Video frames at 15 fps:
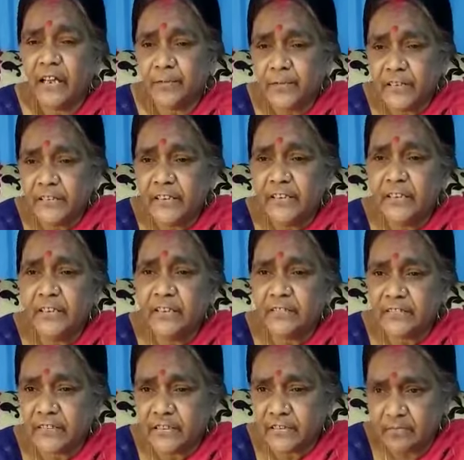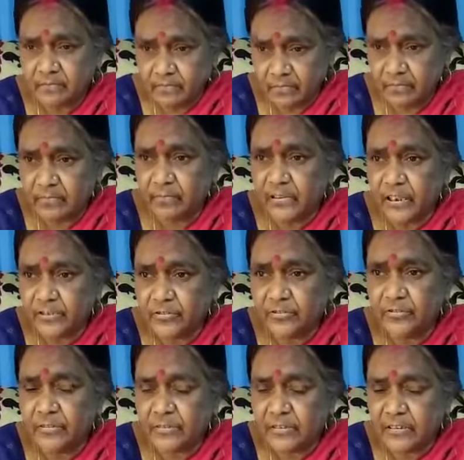FAD is a
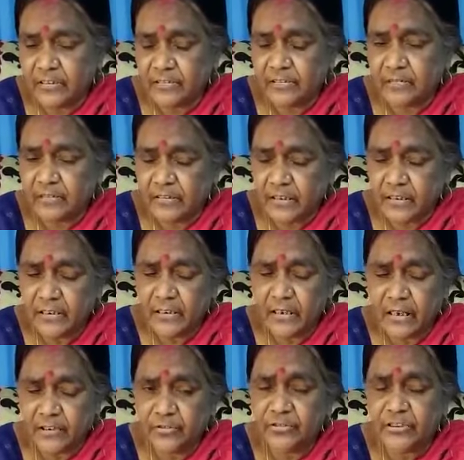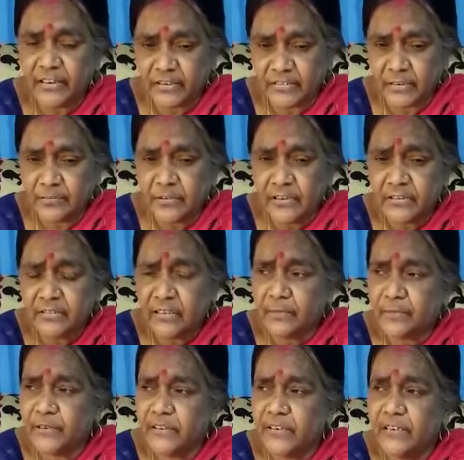nitrogenous hydrogen acceptors.
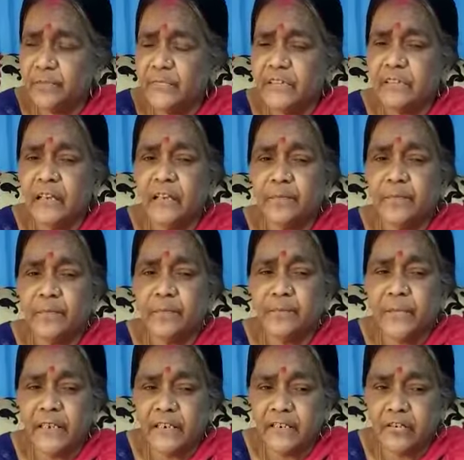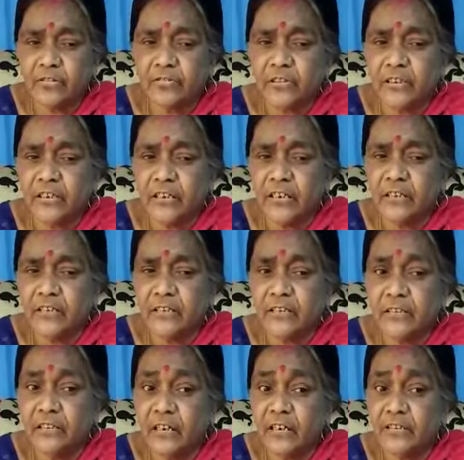FAD means paradoxine
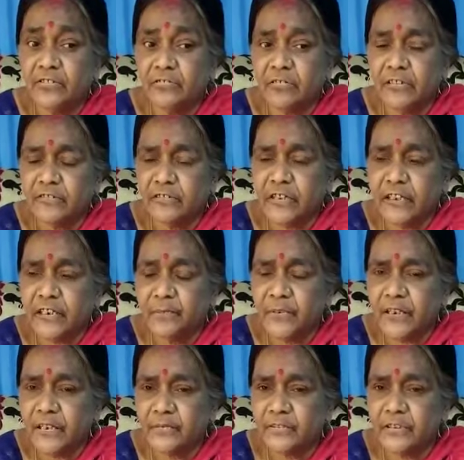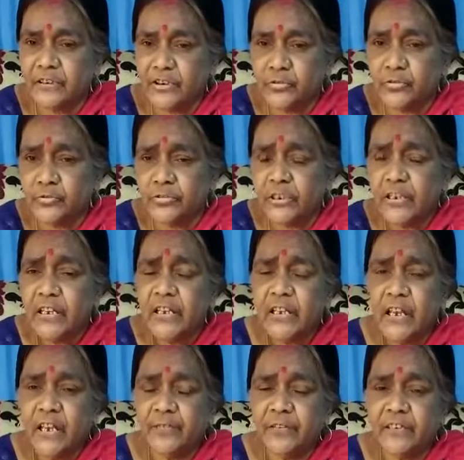adenine dinucleotide becomes reduced,
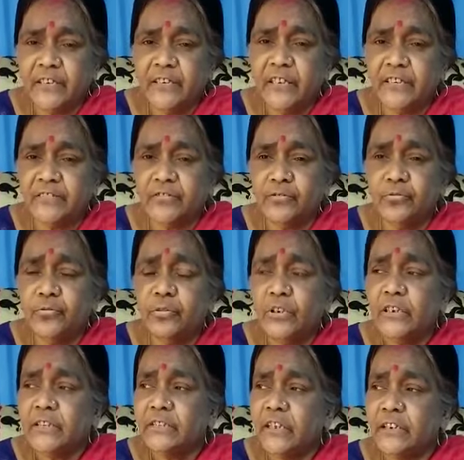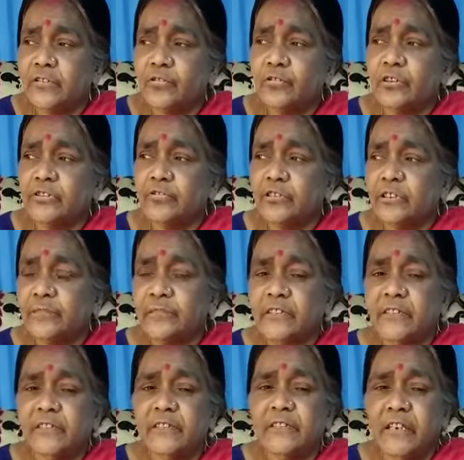FADH2, that going to
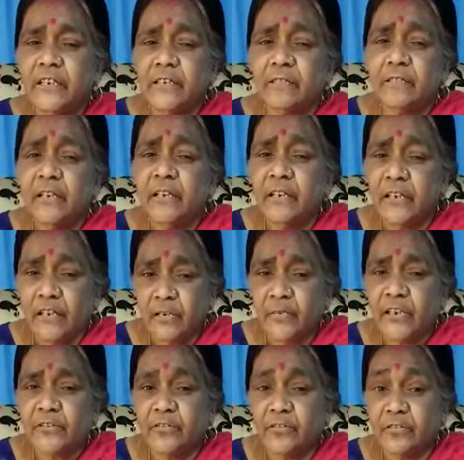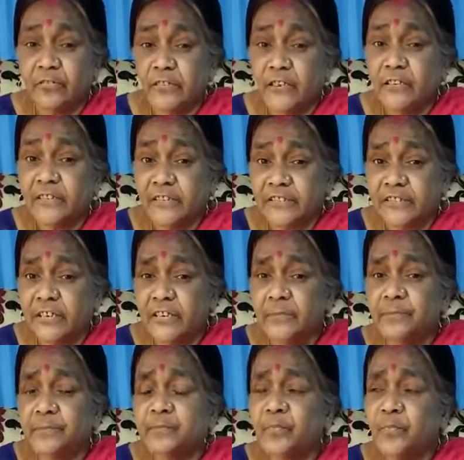respiratory chain in mitochondrial
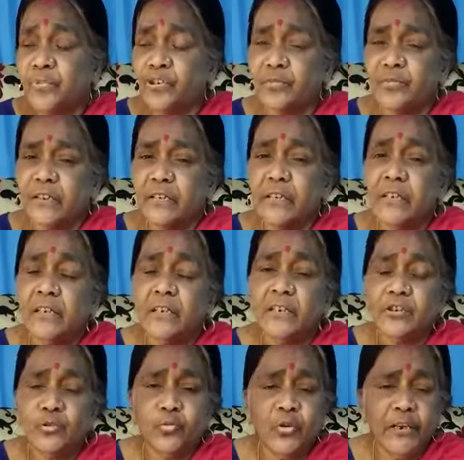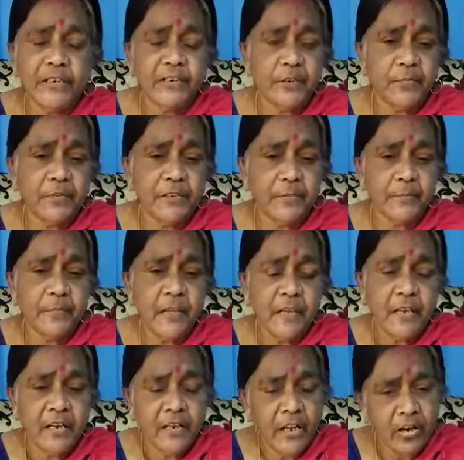cristae, forming 2 ATP.
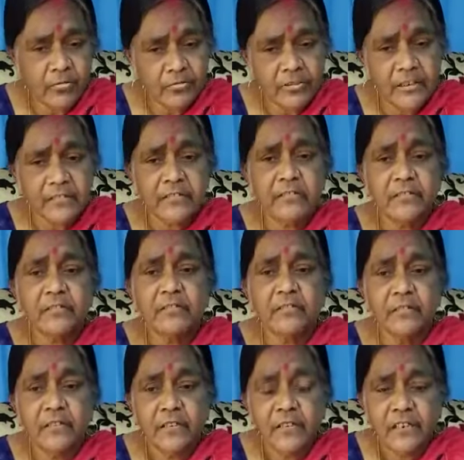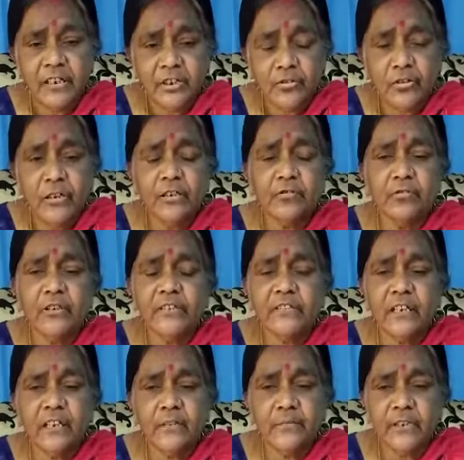Now this enoyl
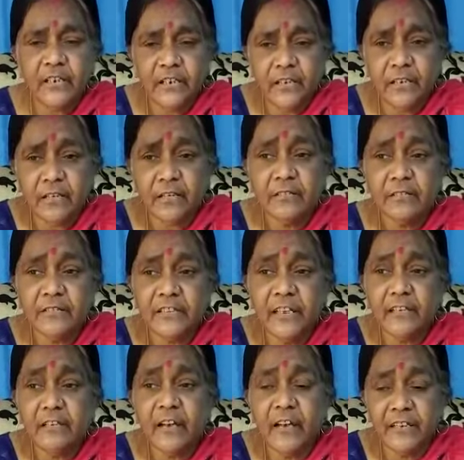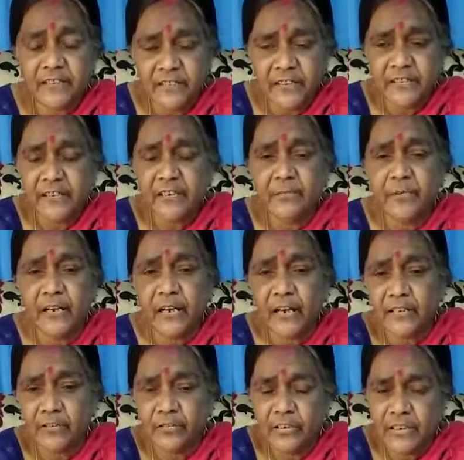coenzyme A then hydrated by
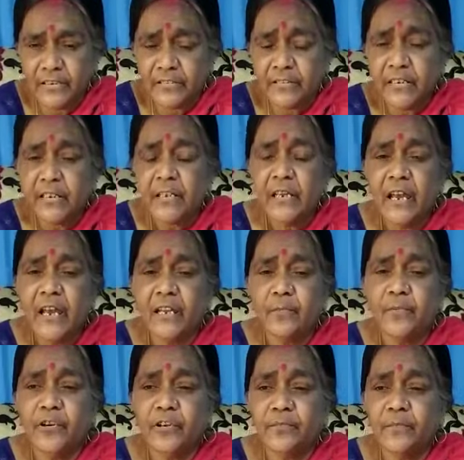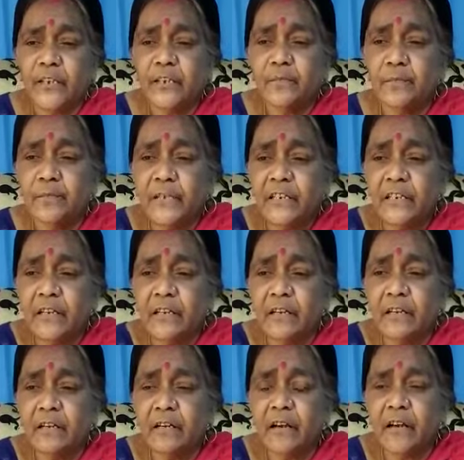hydrolase and forming
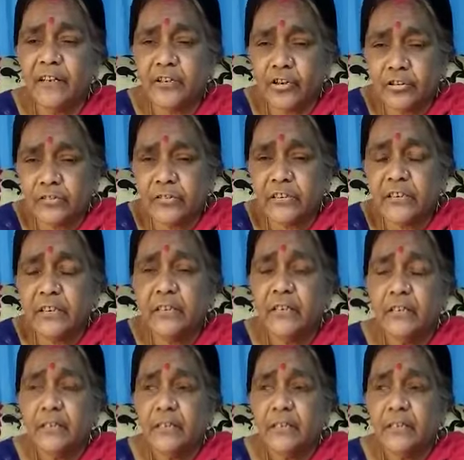beta hydroxy